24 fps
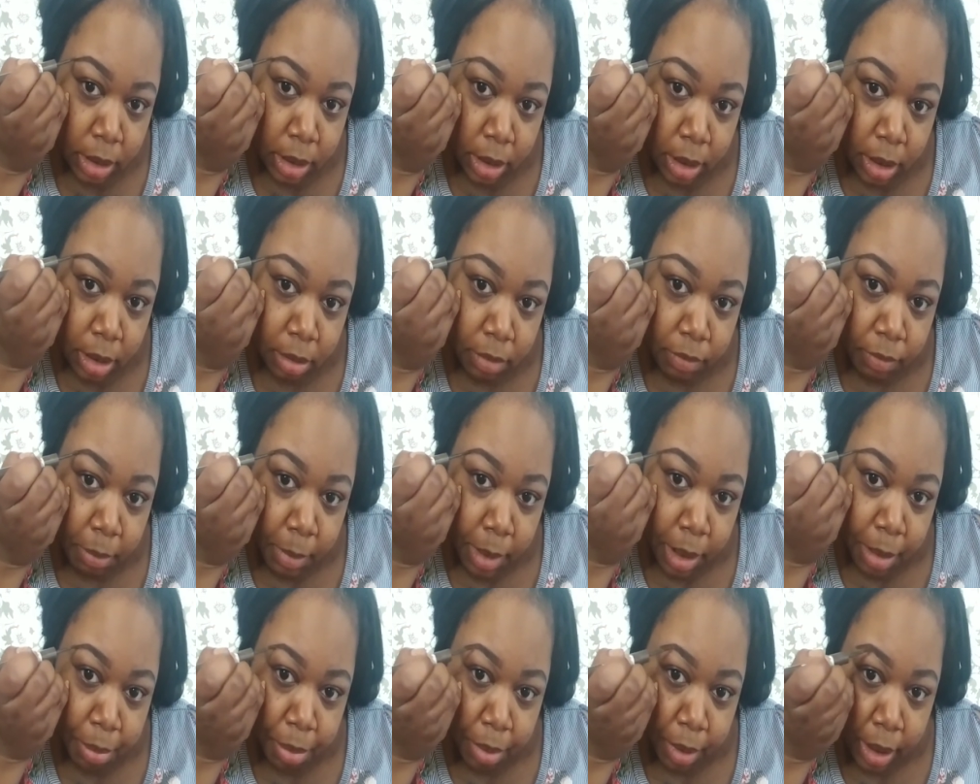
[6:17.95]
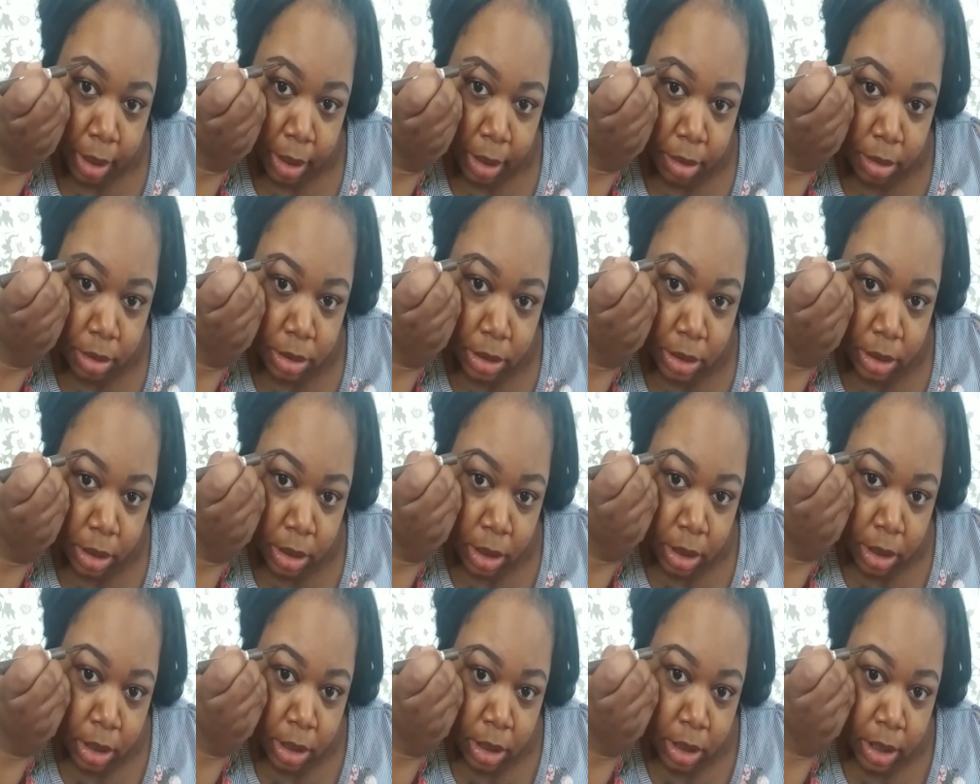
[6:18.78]
of my brows,
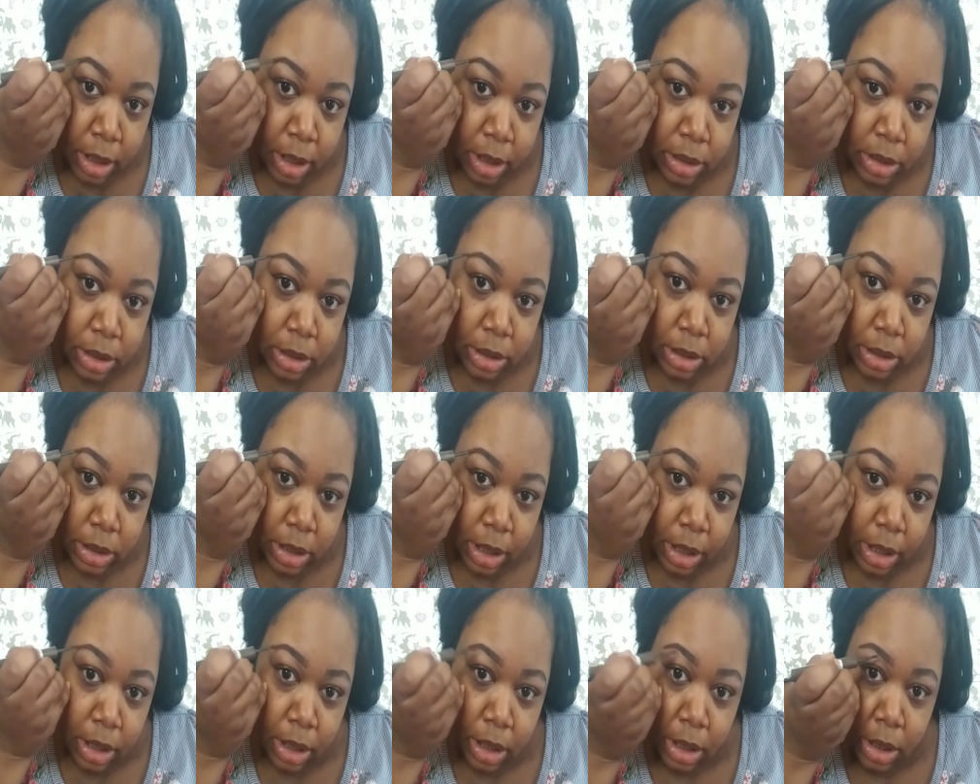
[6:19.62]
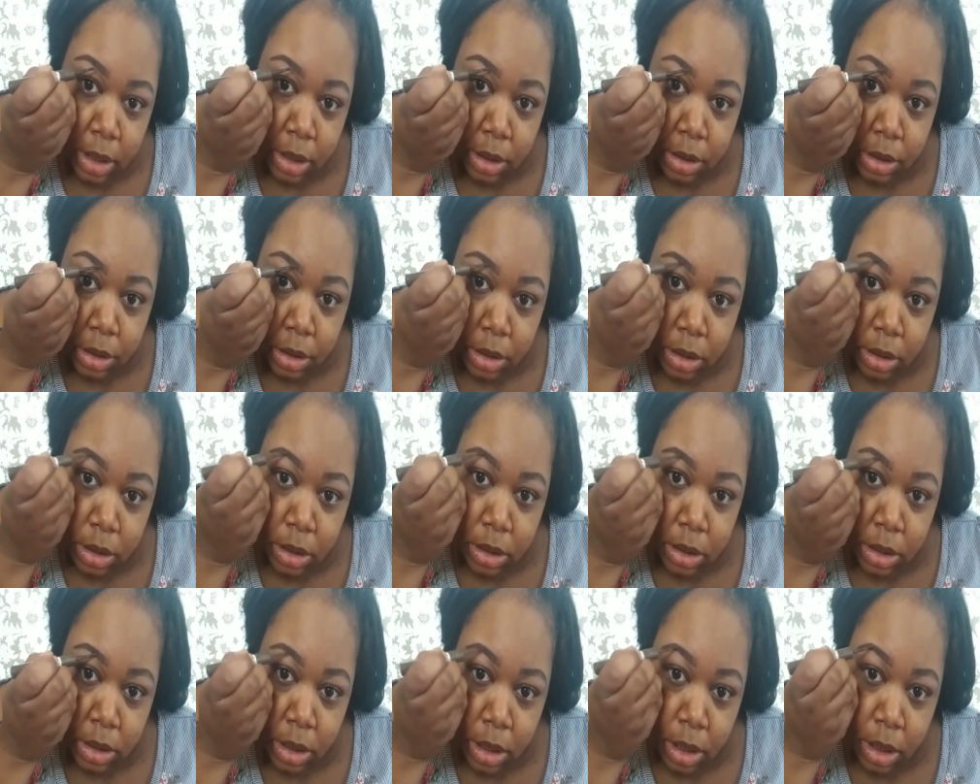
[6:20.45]
I just take it and
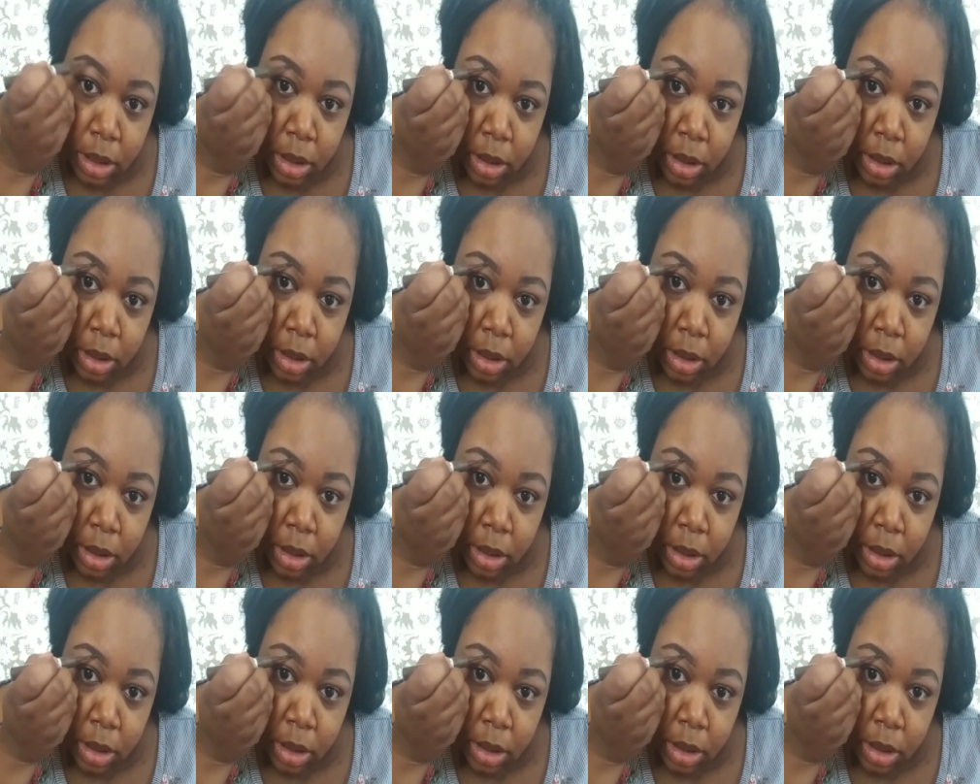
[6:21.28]
just